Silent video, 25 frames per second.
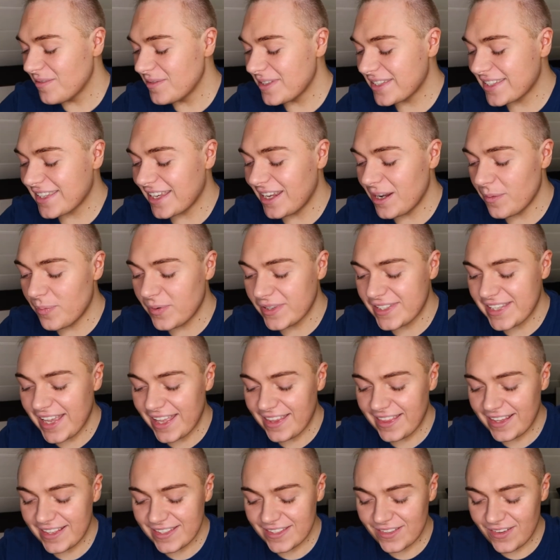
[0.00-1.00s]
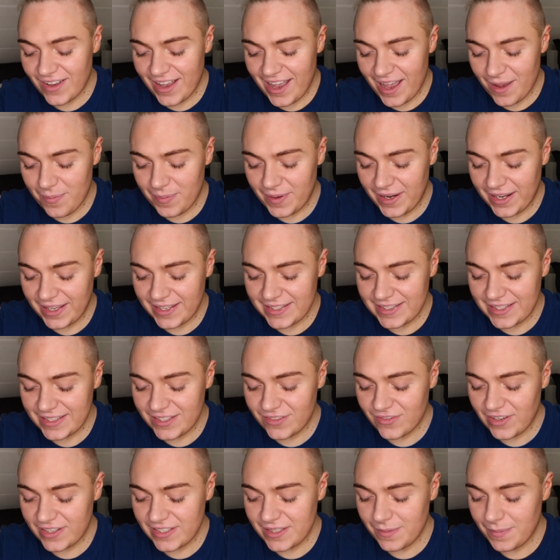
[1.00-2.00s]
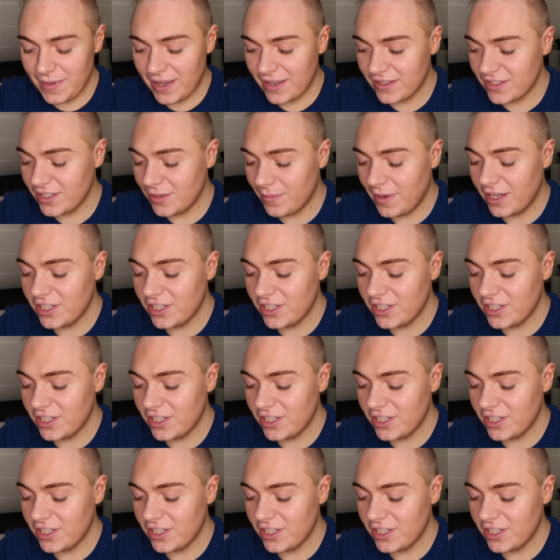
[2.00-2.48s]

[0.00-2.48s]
I'm just gonna pretend that's not happening because it's stressing me out too